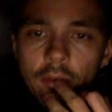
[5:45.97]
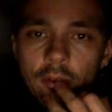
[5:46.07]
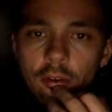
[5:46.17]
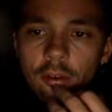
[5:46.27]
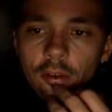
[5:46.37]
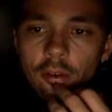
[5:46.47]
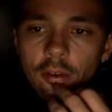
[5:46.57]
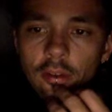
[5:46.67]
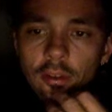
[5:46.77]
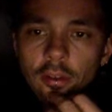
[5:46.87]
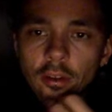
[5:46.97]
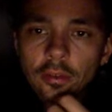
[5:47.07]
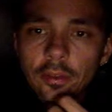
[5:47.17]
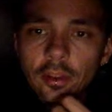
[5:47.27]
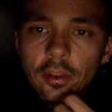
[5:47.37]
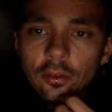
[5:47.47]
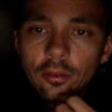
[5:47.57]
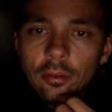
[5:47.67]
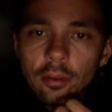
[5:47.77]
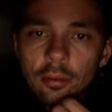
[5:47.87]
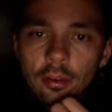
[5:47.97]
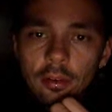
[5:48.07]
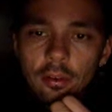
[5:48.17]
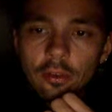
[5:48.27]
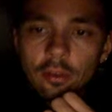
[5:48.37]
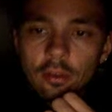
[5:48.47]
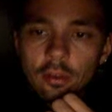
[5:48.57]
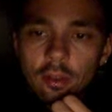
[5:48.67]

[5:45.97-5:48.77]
Cool, so it lists itself and then the two public ones.